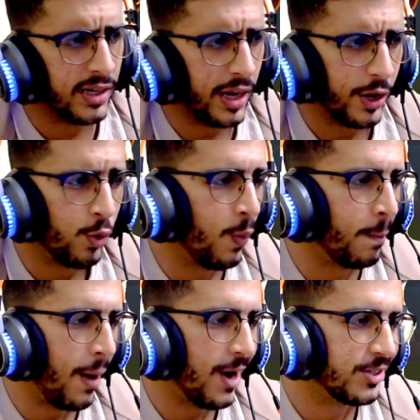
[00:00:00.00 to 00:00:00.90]
I know
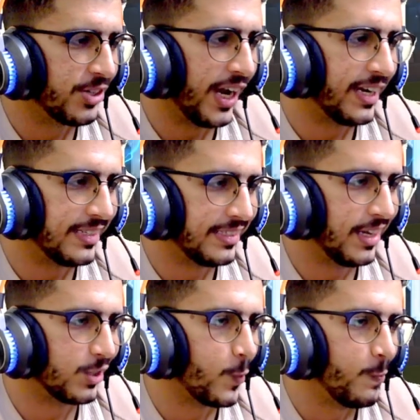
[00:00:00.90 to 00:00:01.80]
my dragon is
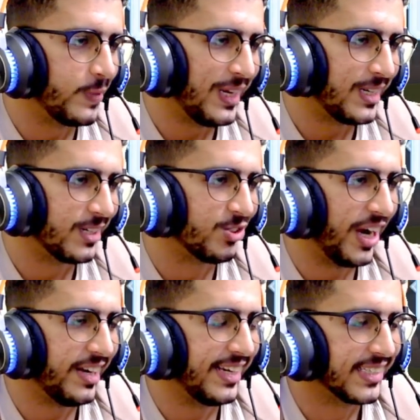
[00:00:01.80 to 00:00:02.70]
not completely a
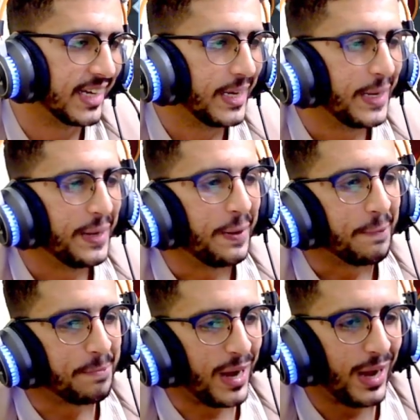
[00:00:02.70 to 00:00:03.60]
dragon yet,
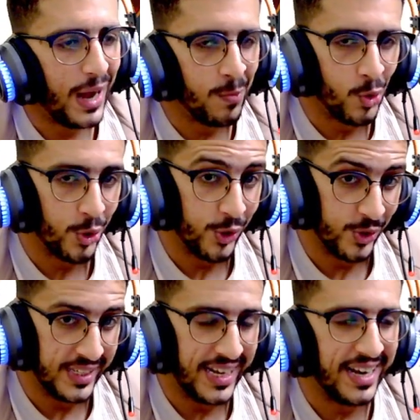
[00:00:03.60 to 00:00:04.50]
but I'm working on
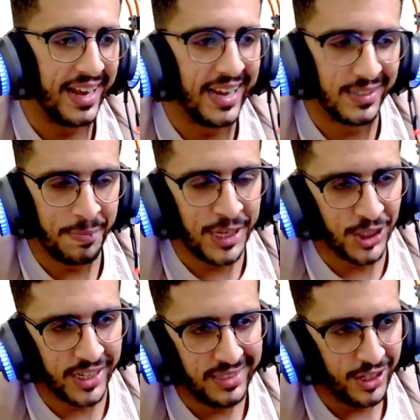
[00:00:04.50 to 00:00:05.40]
it. And as I
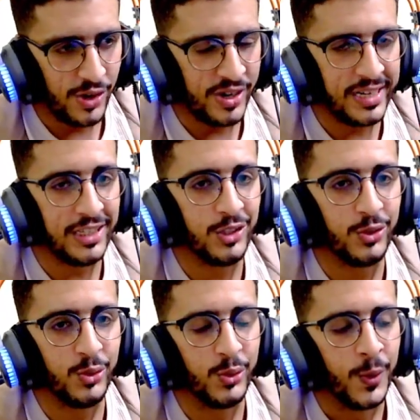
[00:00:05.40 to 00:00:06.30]
mentioned, you need
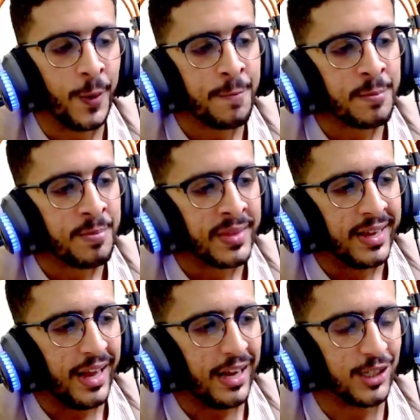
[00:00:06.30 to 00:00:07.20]
to
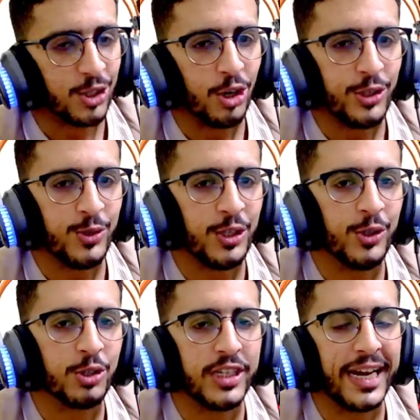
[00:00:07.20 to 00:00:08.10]
start using
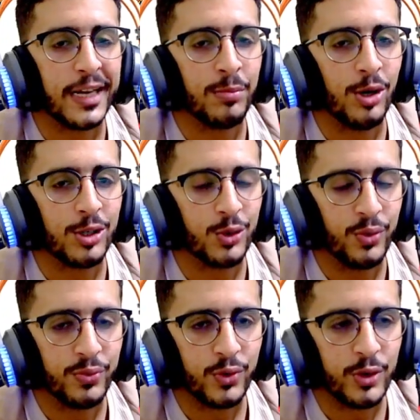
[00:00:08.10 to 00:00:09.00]
your second march,
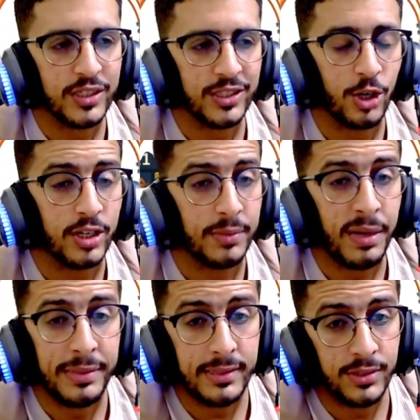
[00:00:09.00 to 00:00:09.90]
of course, starting
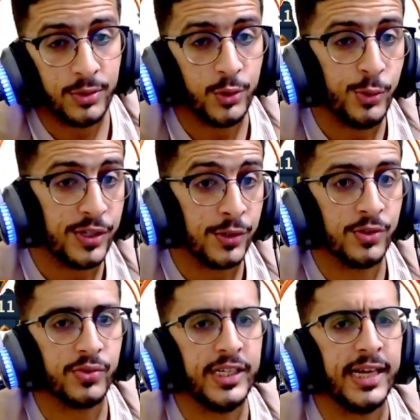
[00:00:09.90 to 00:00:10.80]
maybe season 2, season
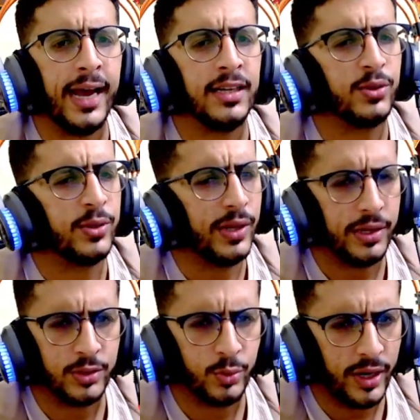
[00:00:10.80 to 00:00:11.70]
3, and it
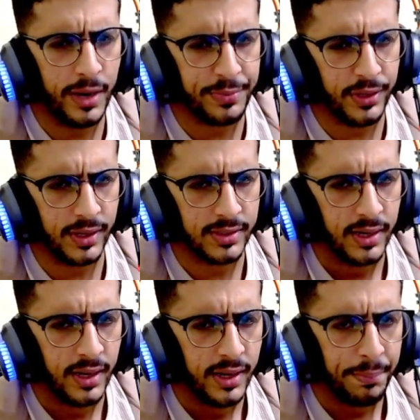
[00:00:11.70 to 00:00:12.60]
will help you a lot,
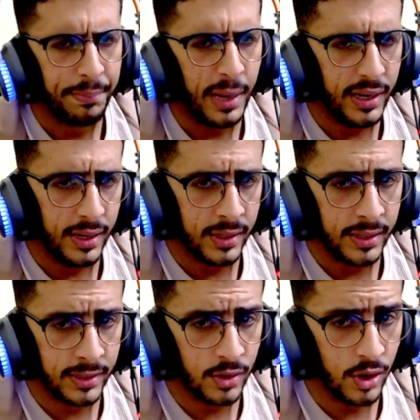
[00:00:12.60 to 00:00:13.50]
maybe
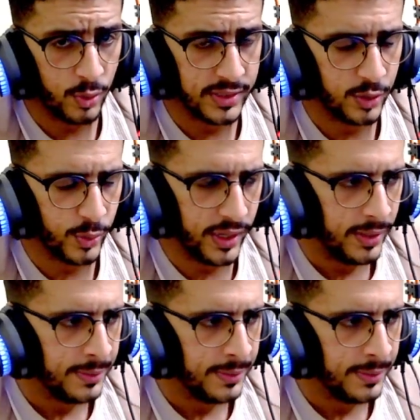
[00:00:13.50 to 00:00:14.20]
in Conquest as well.